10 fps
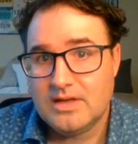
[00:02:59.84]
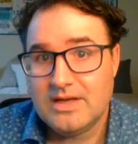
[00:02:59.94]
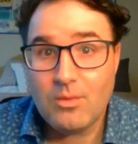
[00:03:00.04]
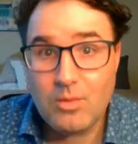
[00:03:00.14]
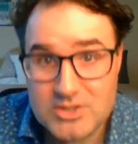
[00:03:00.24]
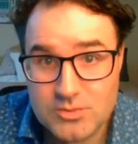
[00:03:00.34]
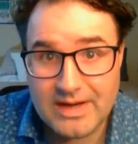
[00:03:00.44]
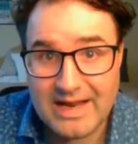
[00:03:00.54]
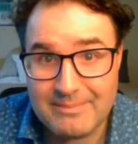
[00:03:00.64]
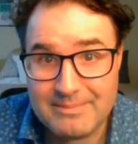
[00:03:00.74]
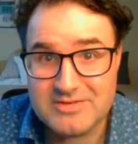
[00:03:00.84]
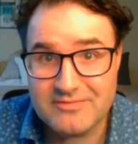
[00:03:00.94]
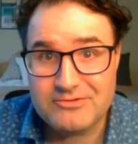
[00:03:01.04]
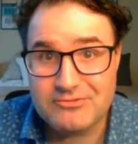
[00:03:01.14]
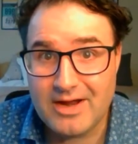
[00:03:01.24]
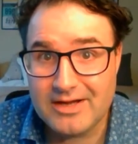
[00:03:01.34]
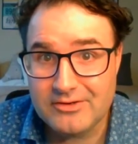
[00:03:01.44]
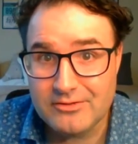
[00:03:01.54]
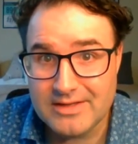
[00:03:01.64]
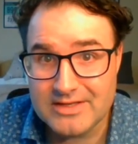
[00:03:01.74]
Now watch what happens if I try to
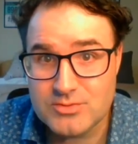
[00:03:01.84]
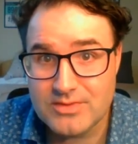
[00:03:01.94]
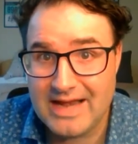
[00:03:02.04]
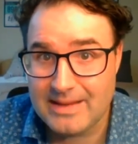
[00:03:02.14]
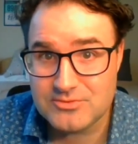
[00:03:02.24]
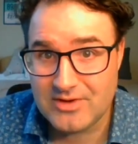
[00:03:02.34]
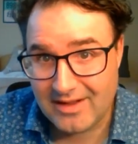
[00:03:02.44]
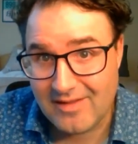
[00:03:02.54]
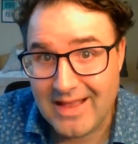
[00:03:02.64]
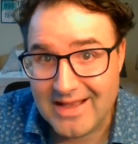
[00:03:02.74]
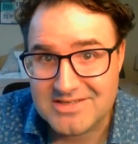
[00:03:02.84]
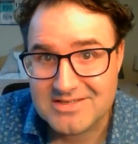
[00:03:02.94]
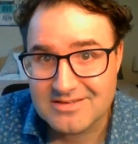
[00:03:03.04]
do this with an abstract class.